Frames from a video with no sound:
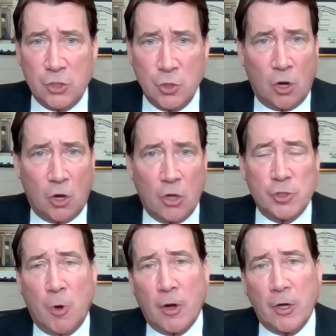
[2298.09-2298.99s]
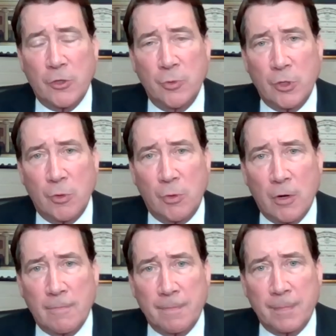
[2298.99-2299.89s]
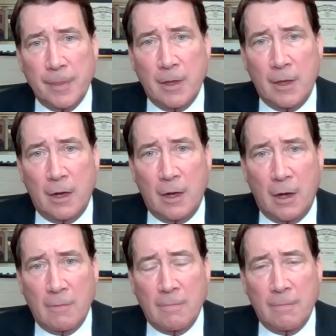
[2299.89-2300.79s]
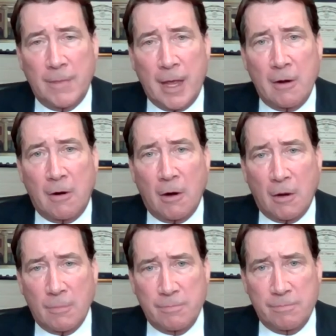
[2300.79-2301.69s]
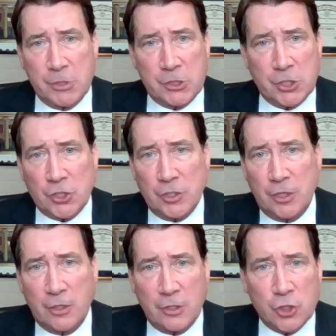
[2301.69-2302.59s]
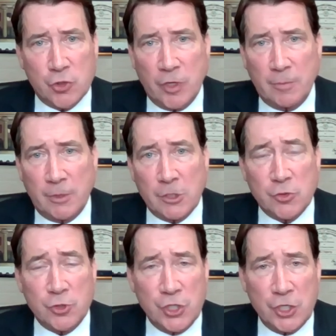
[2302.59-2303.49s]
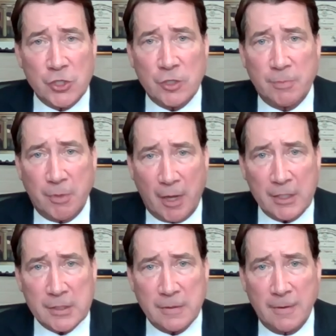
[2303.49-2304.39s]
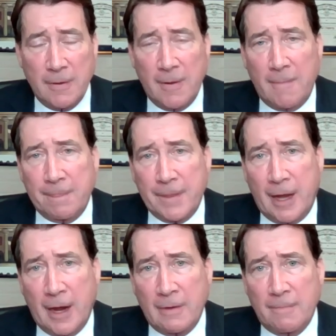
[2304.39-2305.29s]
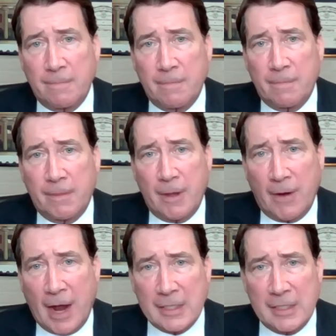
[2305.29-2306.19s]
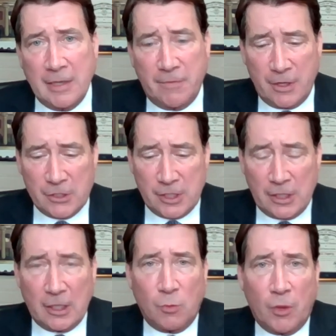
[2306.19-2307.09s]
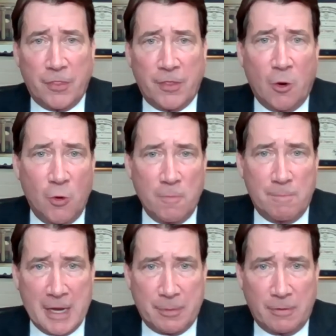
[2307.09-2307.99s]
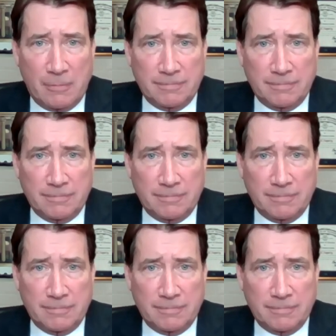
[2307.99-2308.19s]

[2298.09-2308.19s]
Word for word: too large a market to ignore. Right. They are positioned in an extremely strategic place, and their activities dealing with their own people,